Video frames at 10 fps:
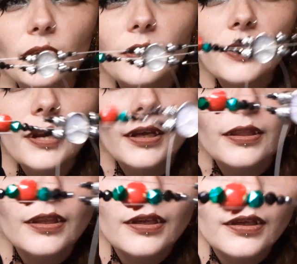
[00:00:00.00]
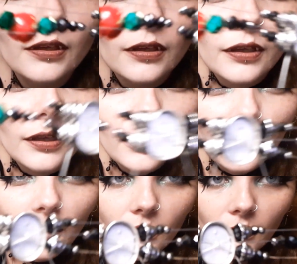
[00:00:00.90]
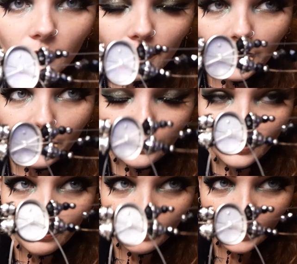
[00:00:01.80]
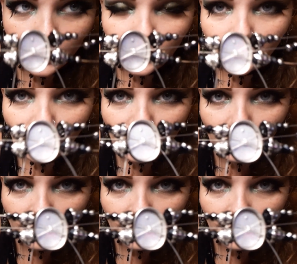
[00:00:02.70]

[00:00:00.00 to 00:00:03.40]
nothing but crimp beads.